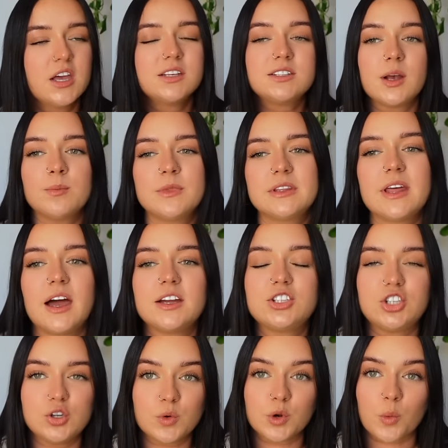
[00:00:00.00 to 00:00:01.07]
Something that I
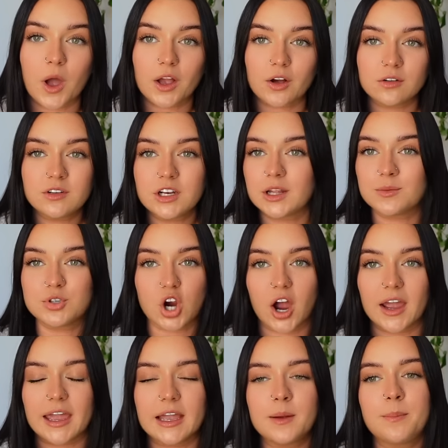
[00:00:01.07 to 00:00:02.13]
do want to work on, and I'm
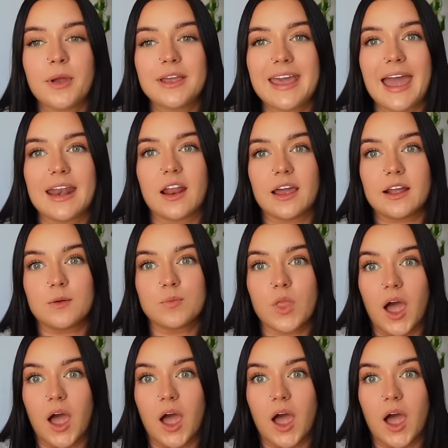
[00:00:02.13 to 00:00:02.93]
trying, but again, like,